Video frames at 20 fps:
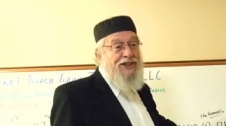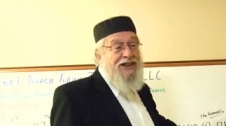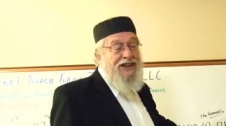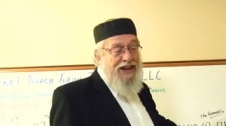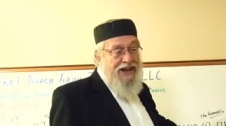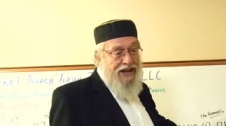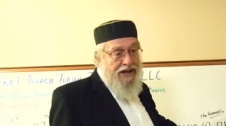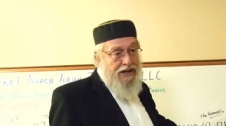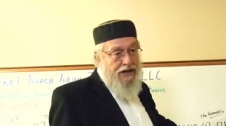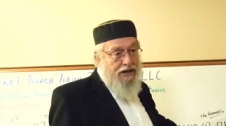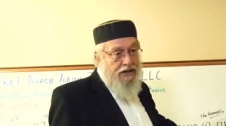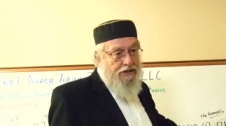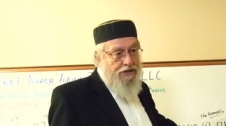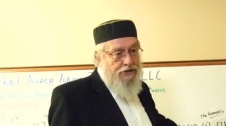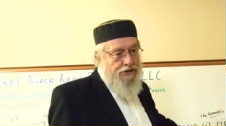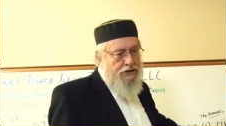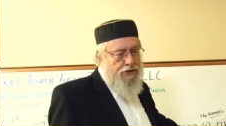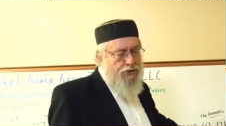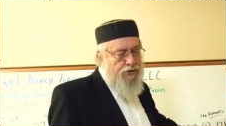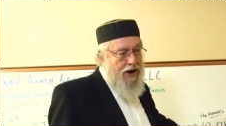in the
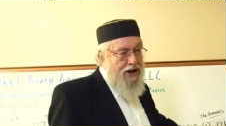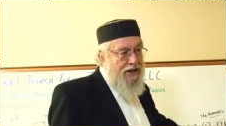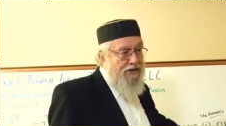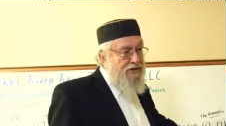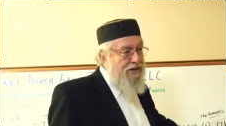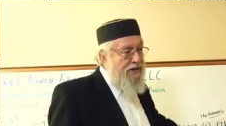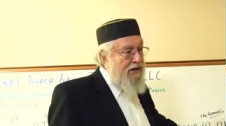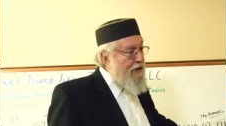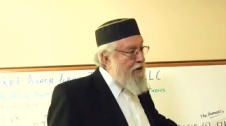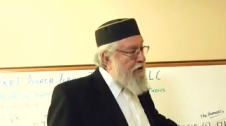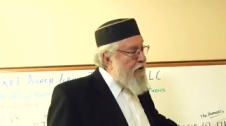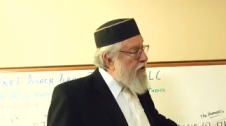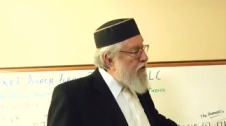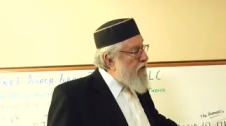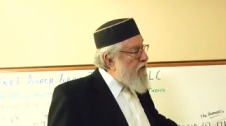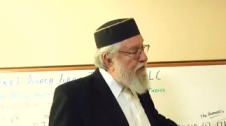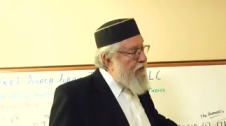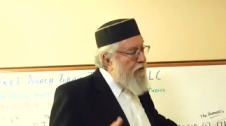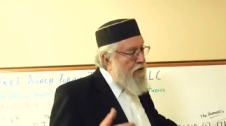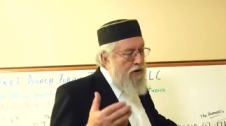English, the
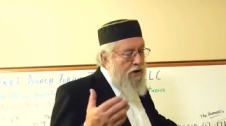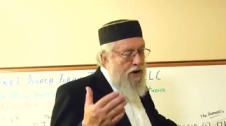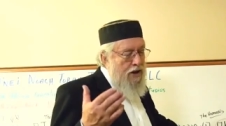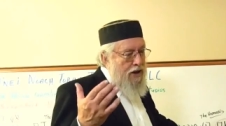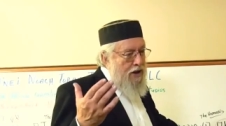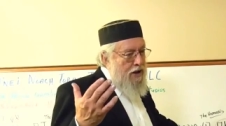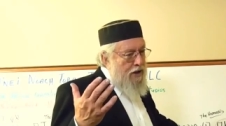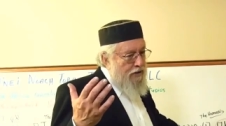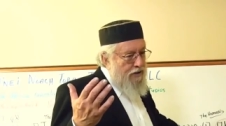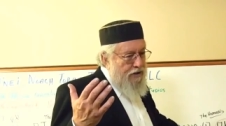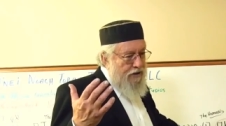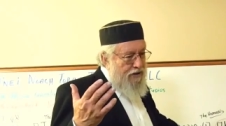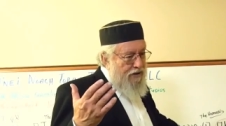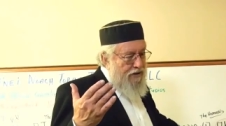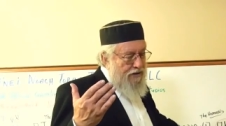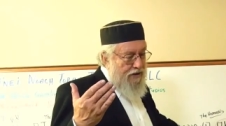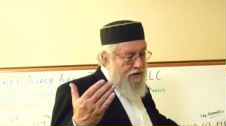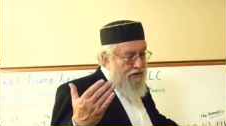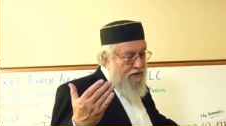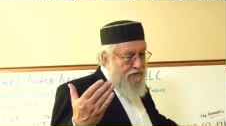translators for
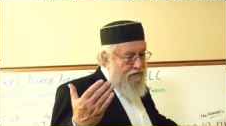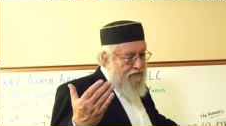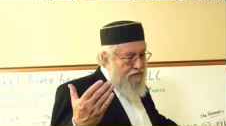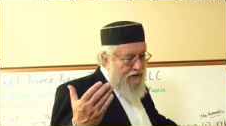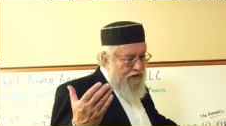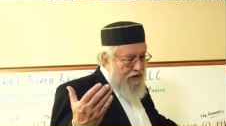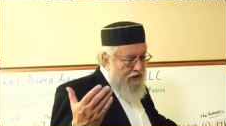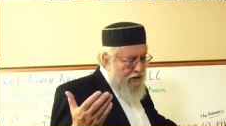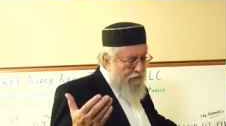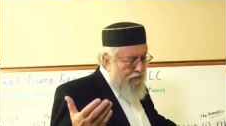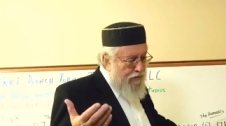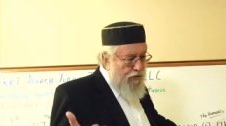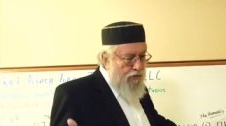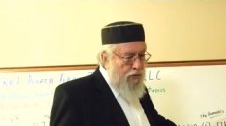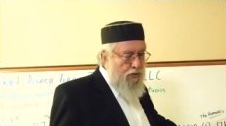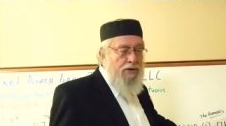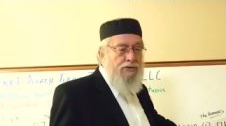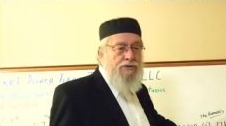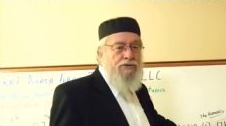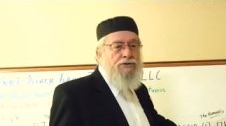the
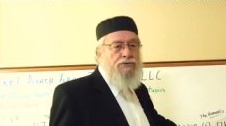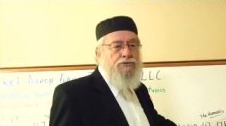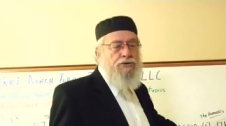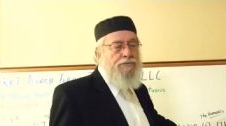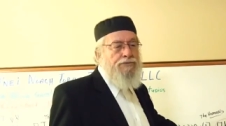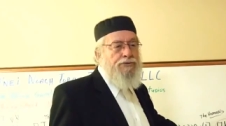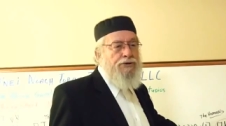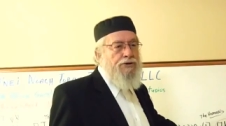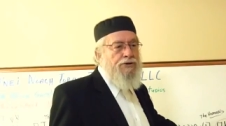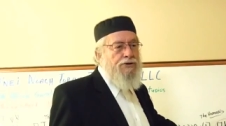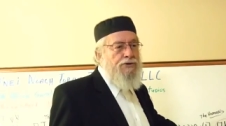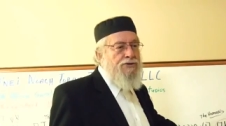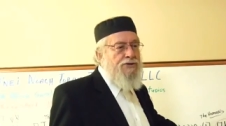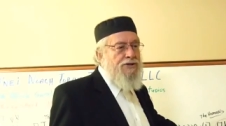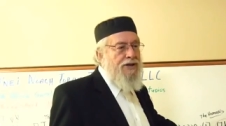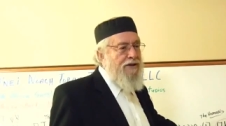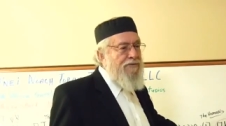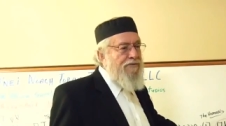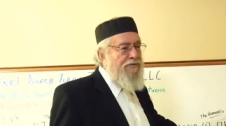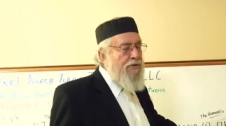Hebrew
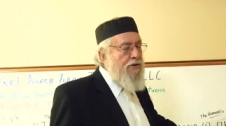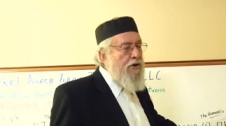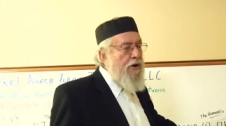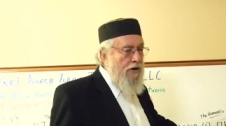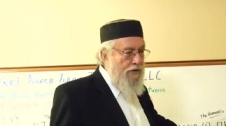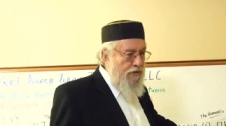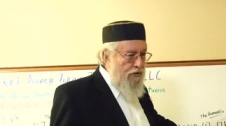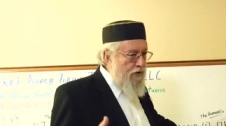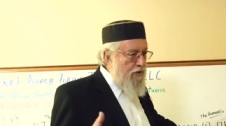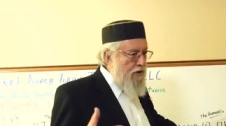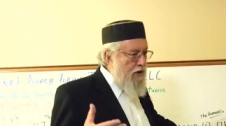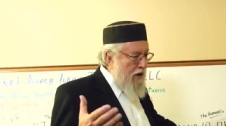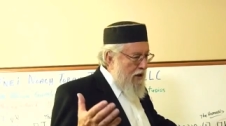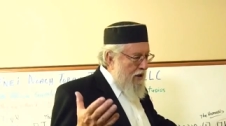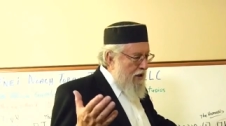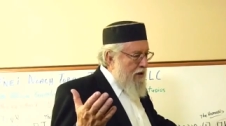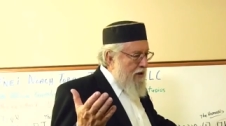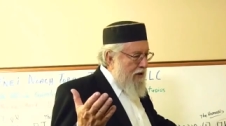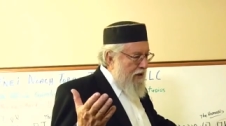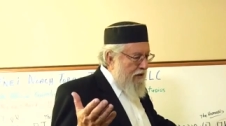scriptures and for other
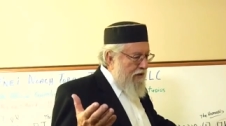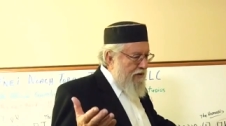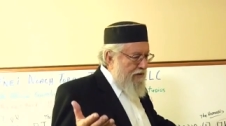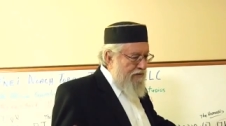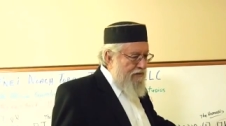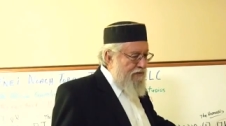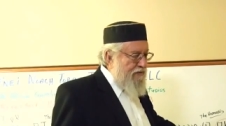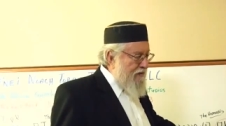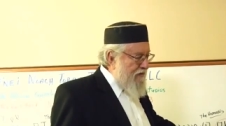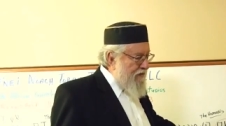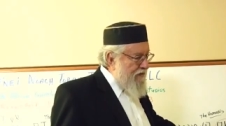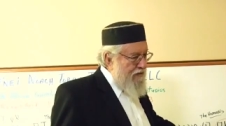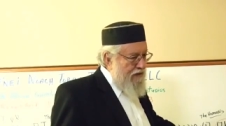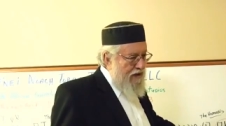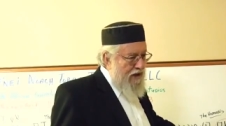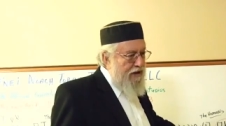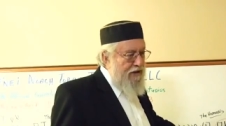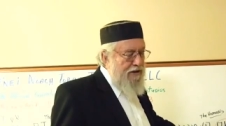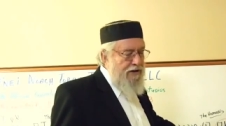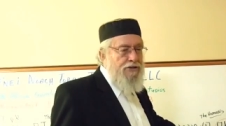
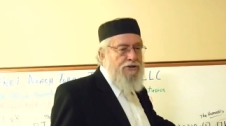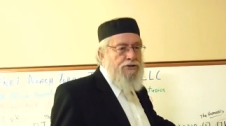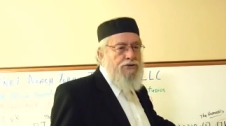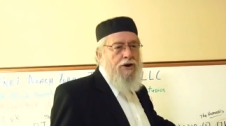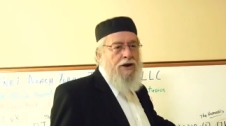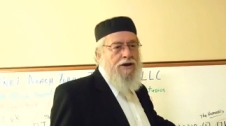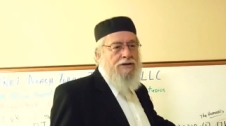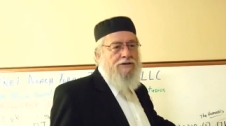English